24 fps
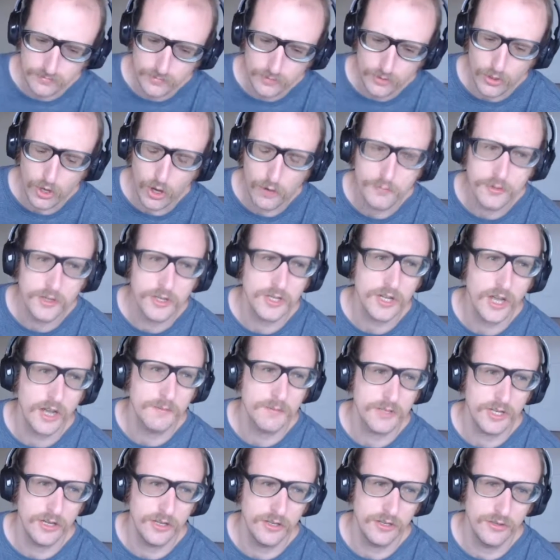
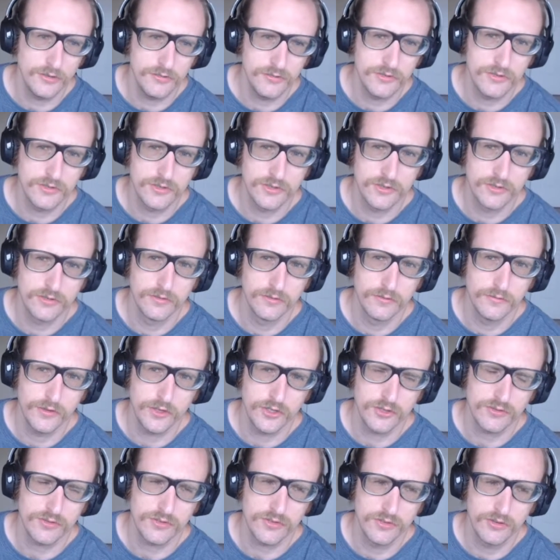oftentimes I use
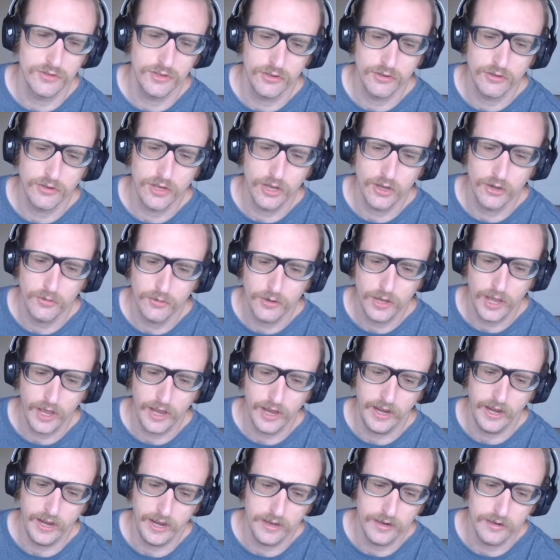Visual Studio Code
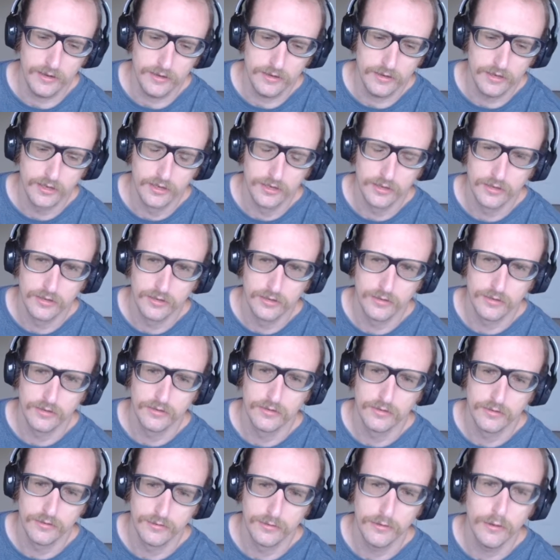and
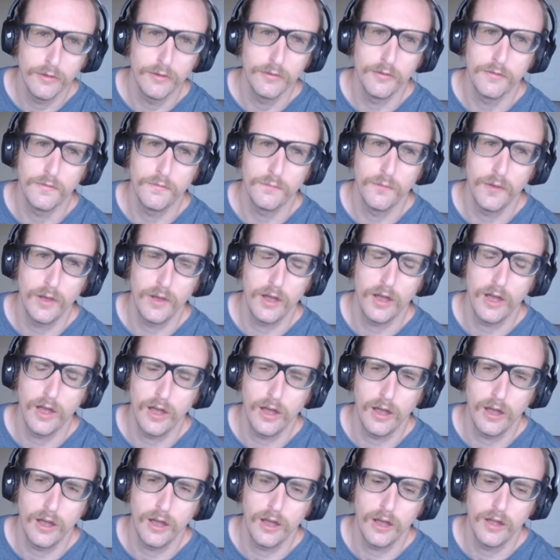
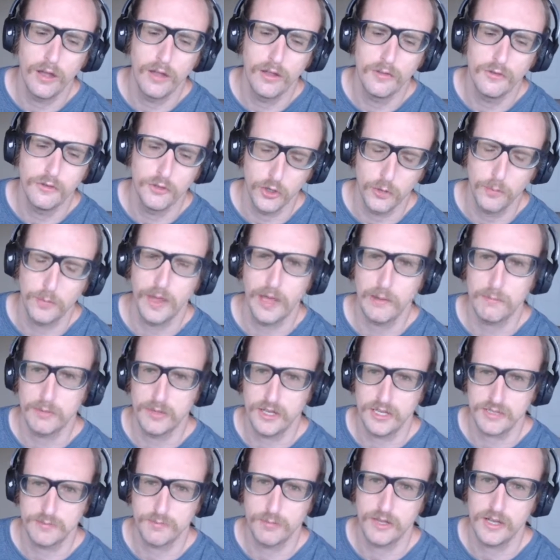Notepad++
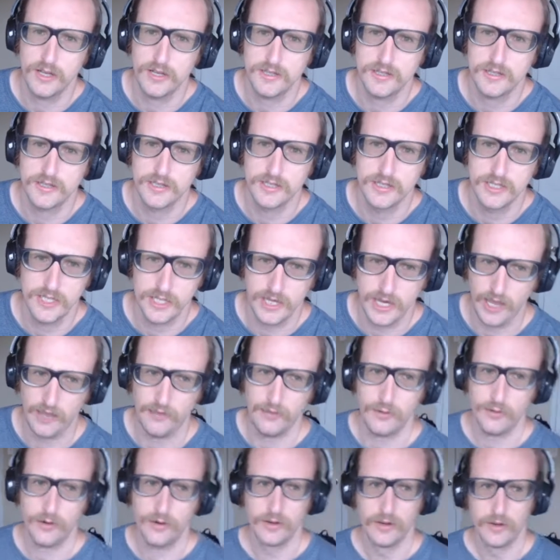
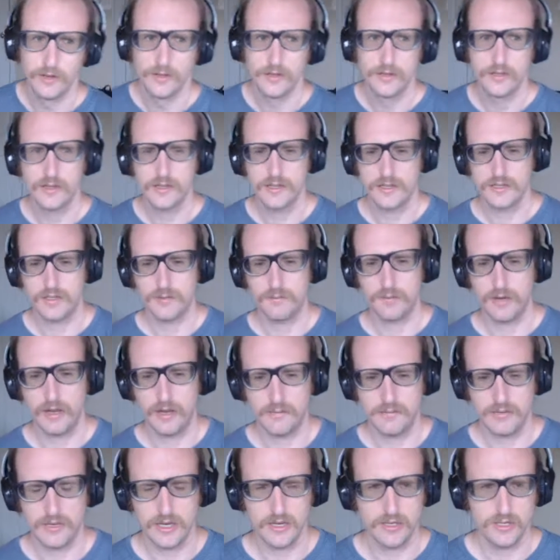together because
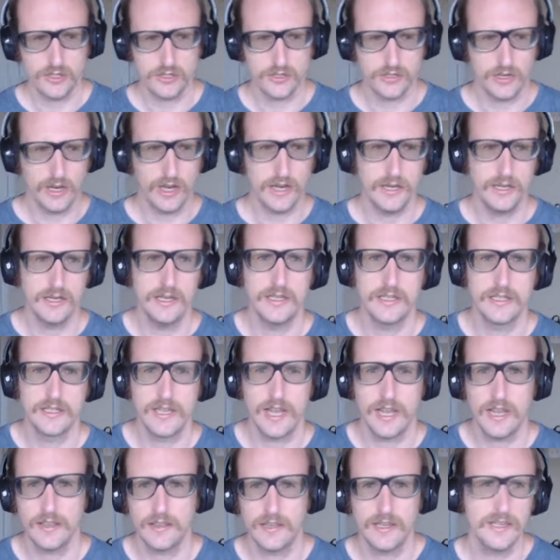sometimes I need to
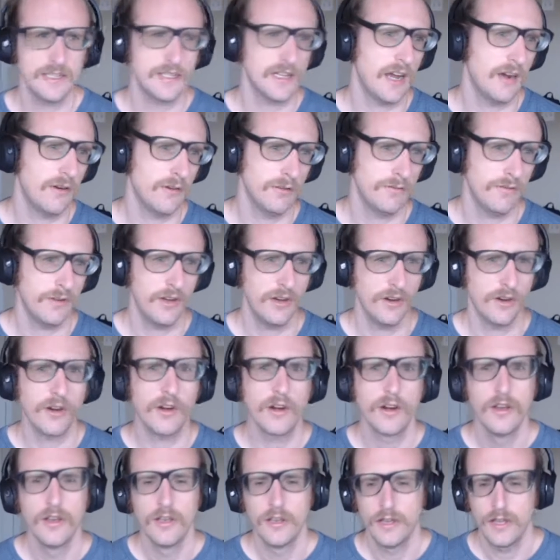take things out of
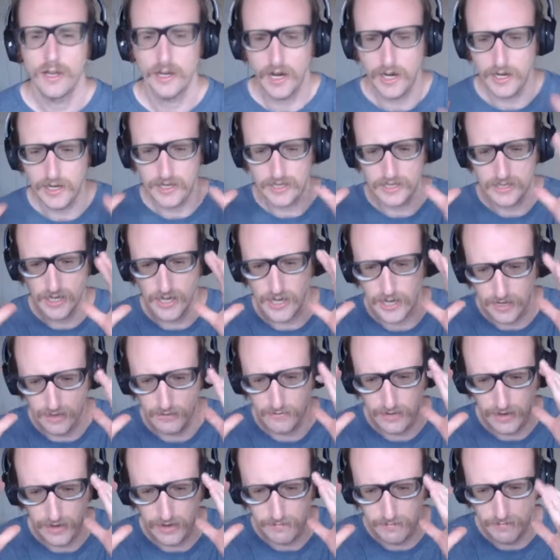here and I need to kind
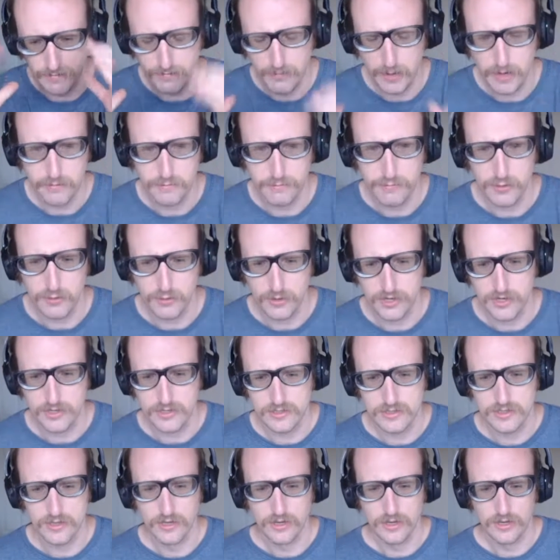of have my
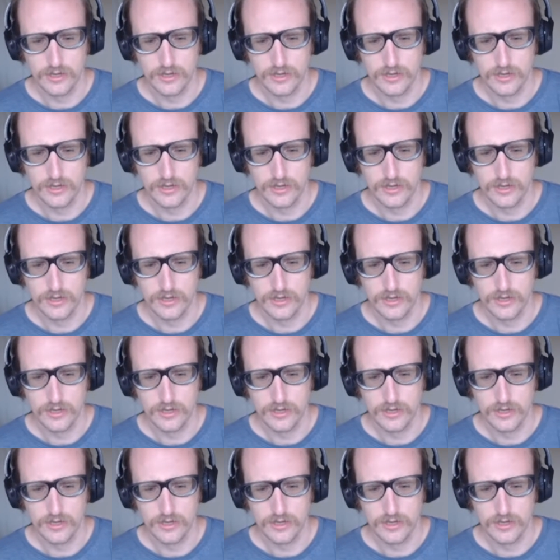focus